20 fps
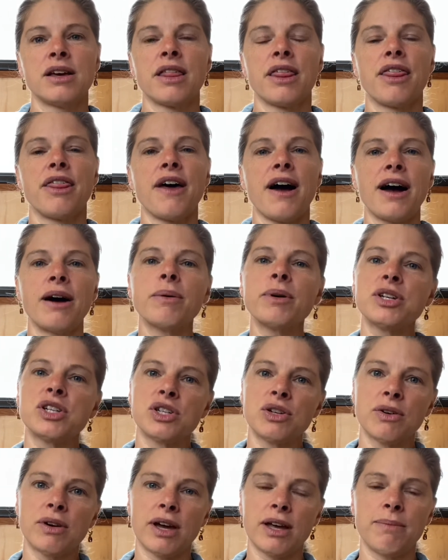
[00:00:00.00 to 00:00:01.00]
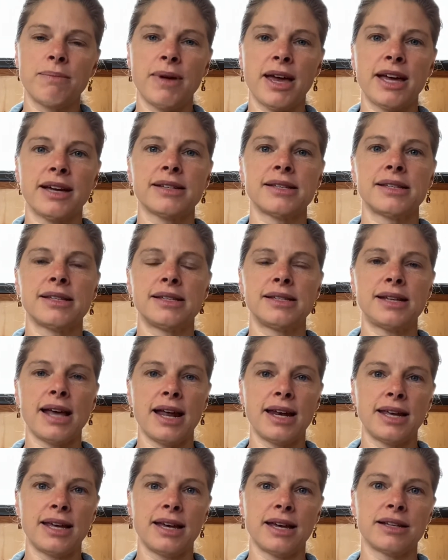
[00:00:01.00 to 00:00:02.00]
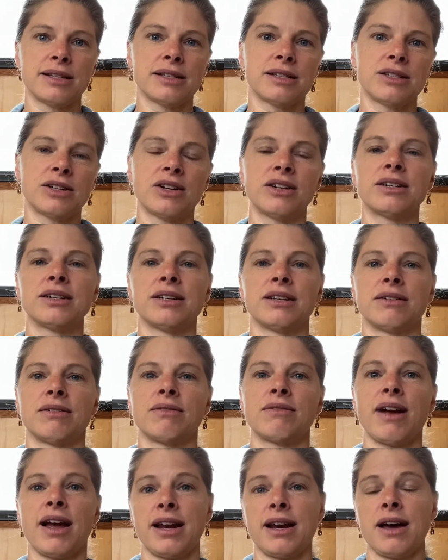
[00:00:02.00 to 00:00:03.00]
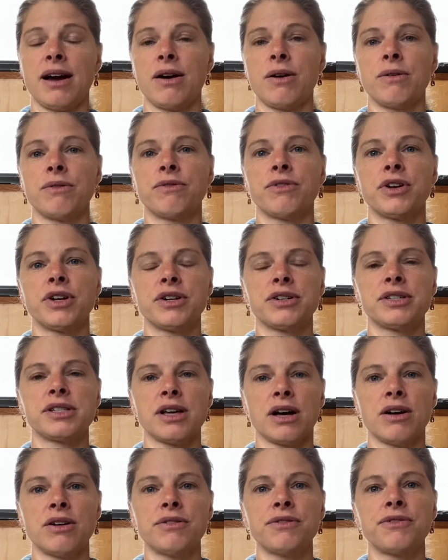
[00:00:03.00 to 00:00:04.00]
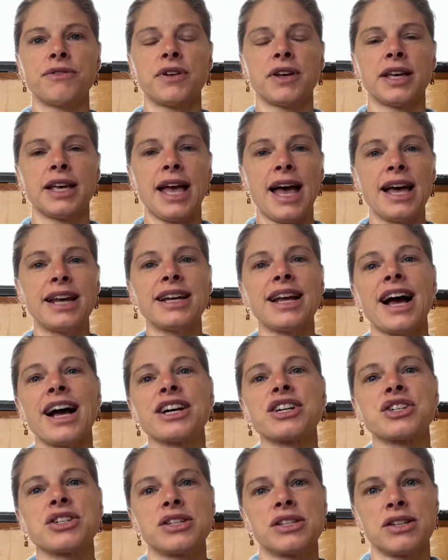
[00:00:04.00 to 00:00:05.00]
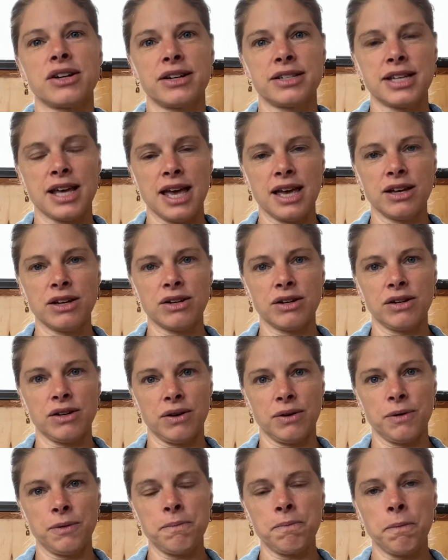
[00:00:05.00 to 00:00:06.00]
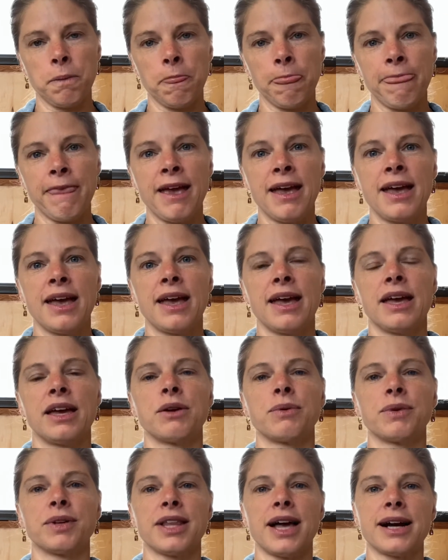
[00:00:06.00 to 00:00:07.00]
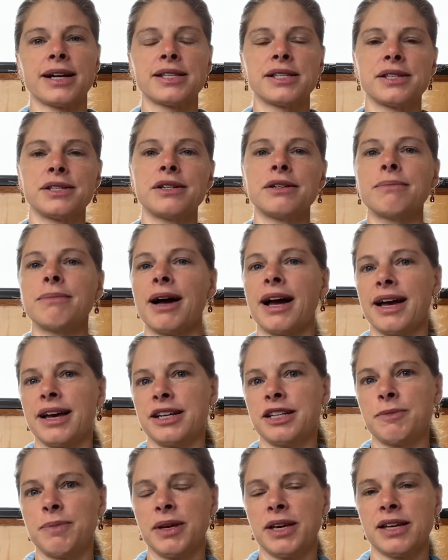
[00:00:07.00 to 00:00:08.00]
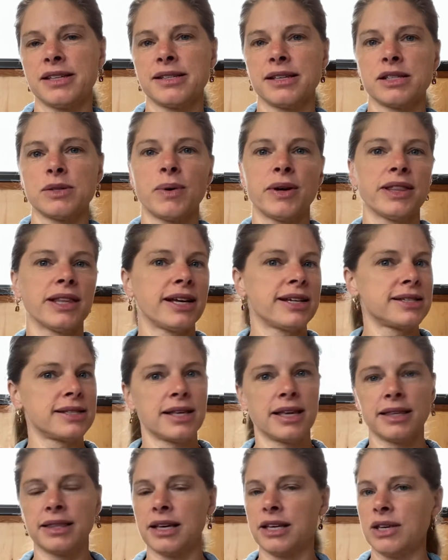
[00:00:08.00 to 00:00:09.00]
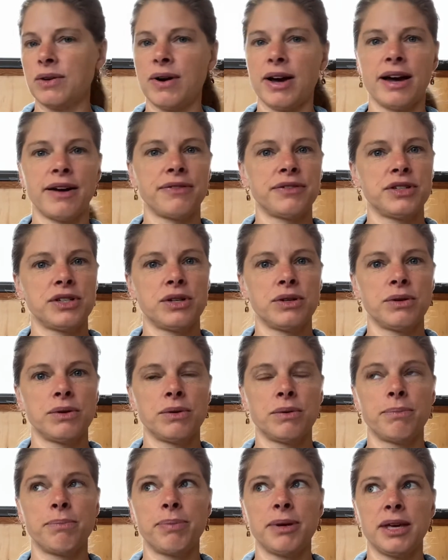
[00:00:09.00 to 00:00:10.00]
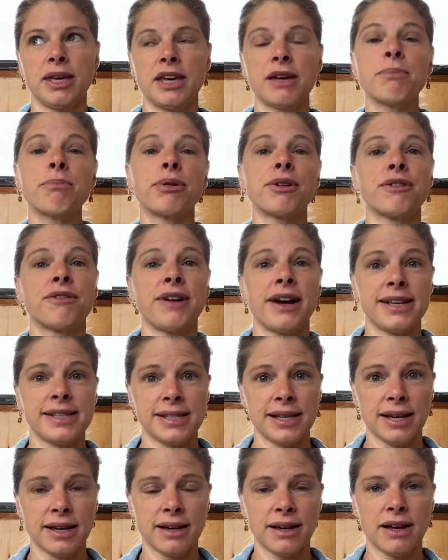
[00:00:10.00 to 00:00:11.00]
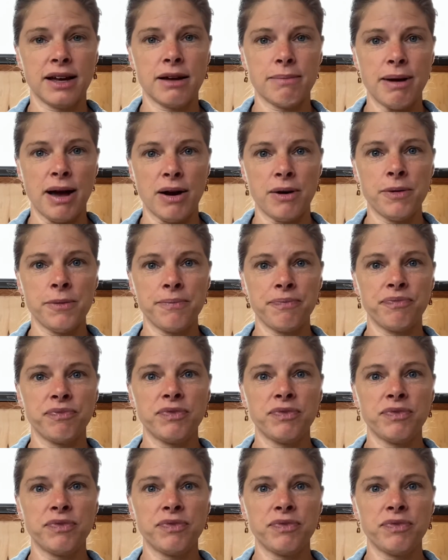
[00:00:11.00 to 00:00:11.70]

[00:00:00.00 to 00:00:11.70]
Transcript: That which you can make steady and certain right now for yourself can actually start to anchor you. It relaxes your mind because it's one less thing that you have to be improvising about.